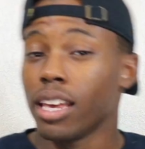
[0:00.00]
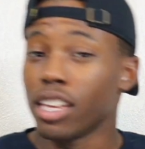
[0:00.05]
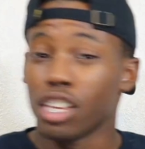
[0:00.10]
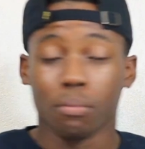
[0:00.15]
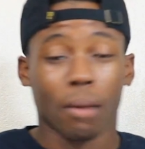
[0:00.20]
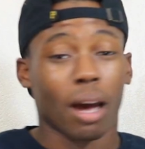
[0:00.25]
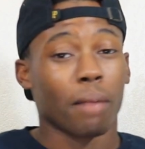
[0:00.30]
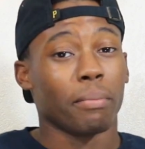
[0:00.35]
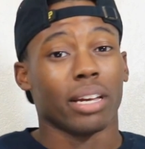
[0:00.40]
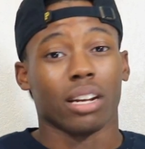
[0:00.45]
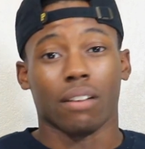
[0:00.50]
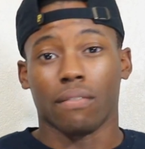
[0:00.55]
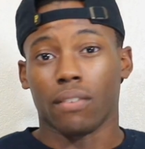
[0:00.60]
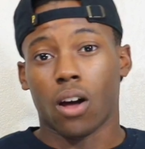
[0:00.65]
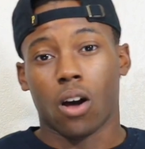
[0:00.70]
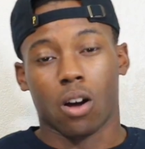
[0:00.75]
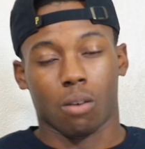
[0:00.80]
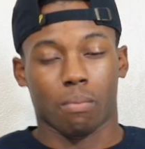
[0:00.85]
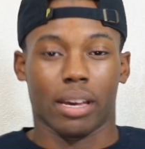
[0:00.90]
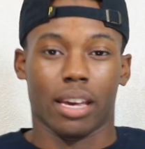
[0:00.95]
You might be in the
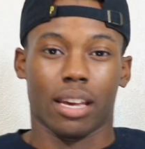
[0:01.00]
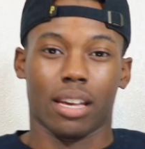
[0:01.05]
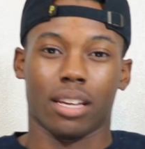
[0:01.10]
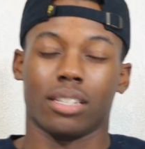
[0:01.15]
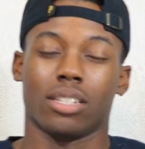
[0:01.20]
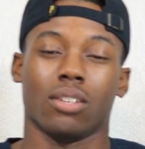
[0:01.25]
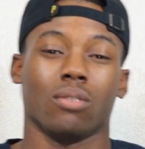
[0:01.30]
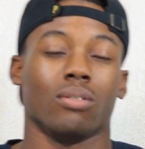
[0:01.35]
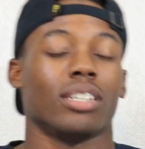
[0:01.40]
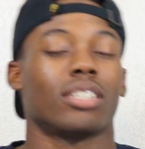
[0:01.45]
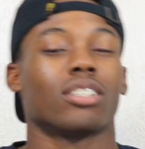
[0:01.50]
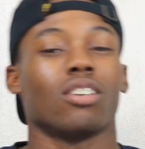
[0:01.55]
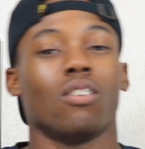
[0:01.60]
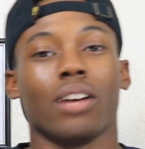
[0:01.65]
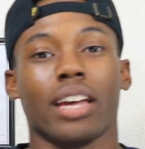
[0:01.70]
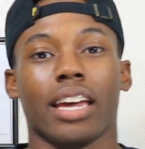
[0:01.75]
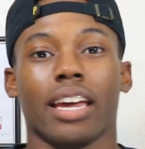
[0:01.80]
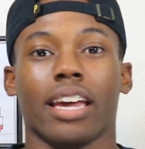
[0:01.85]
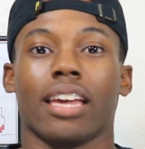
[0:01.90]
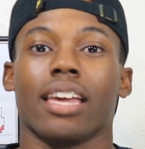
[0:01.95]
vlog, man. So just go
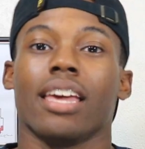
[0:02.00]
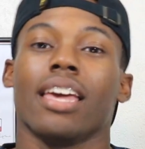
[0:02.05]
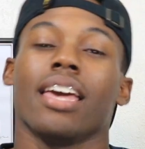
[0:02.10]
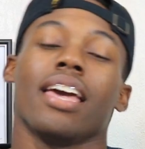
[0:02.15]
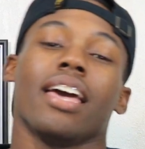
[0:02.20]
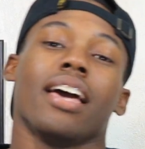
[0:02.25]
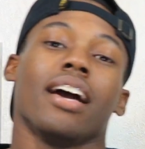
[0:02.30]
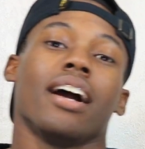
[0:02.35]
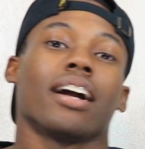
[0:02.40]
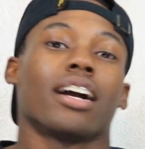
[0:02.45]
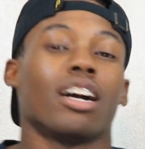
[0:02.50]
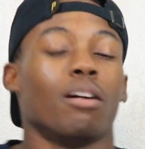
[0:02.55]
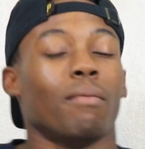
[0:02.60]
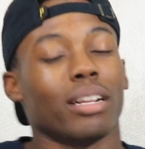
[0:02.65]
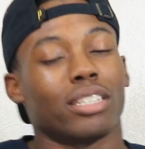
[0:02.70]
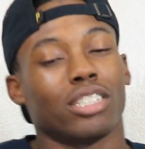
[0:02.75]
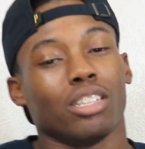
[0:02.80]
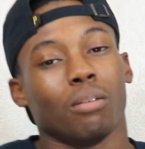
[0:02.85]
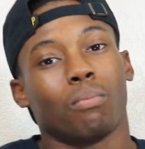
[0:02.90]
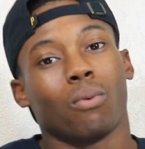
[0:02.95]
ahead, come
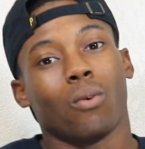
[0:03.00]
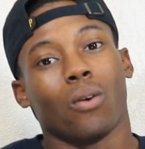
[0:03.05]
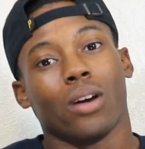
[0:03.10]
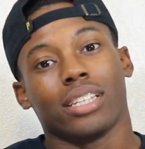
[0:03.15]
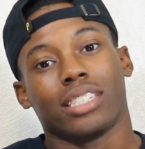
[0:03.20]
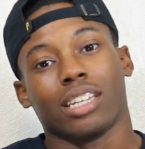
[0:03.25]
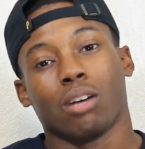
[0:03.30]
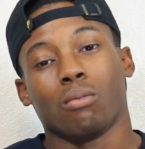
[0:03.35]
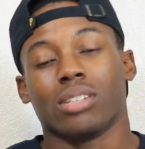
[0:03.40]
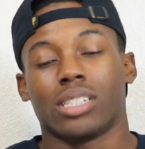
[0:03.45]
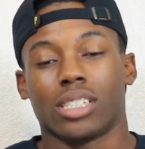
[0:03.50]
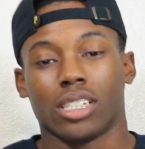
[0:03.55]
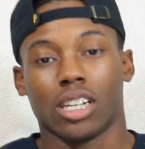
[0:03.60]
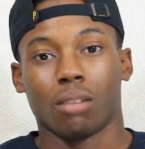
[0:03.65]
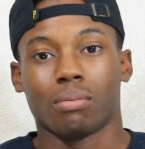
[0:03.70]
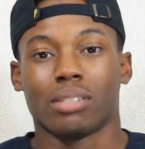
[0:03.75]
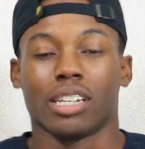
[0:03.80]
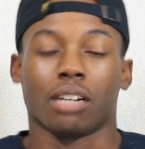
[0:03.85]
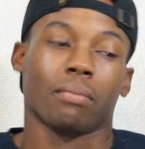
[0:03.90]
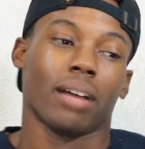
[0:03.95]
out to your boy, say what's
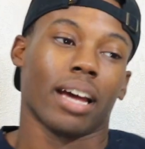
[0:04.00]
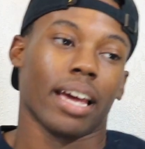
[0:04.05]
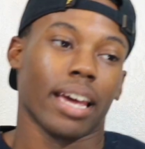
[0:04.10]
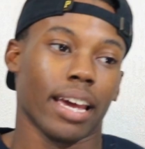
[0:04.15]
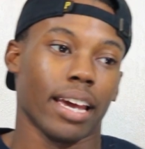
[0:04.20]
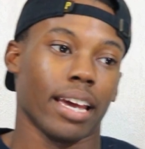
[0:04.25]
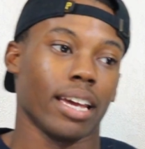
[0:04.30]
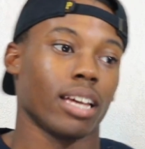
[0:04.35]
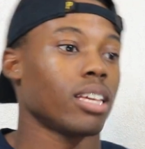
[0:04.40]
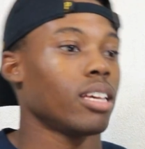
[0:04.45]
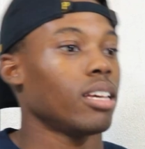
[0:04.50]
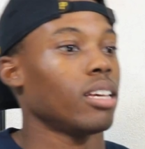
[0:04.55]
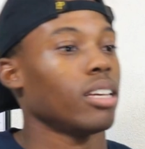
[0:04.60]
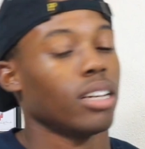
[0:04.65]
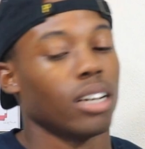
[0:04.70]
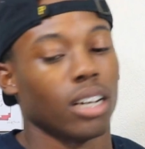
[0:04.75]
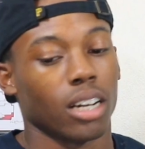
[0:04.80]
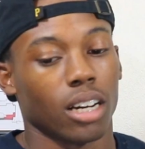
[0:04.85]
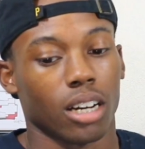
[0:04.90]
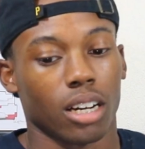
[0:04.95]
up, shake my hand,
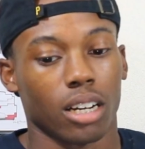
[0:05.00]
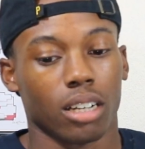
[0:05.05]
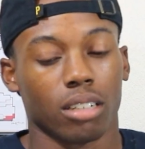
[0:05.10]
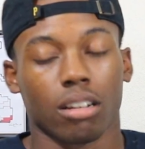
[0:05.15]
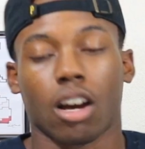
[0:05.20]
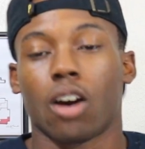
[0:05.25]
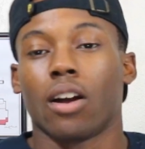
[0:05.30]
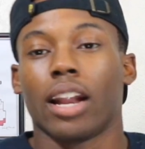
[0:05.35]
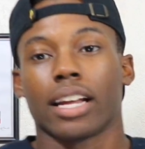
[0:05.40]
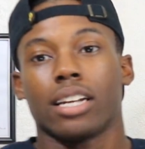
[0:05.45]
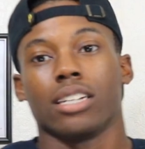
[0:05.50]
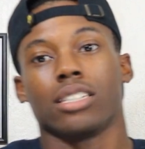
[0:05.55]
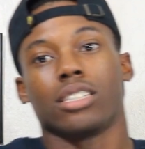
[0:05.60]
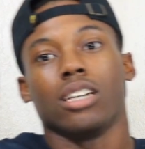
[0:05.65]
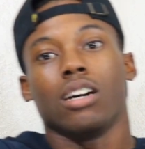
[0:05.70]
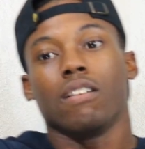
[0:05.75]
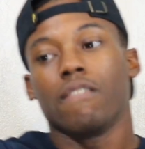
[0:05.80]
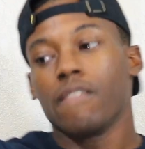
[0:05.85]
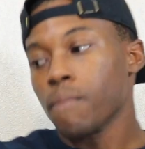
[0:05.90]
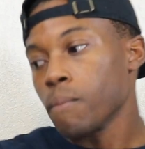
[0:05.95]
uh, all that good
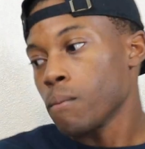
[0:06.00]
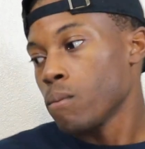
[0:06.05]
stuff.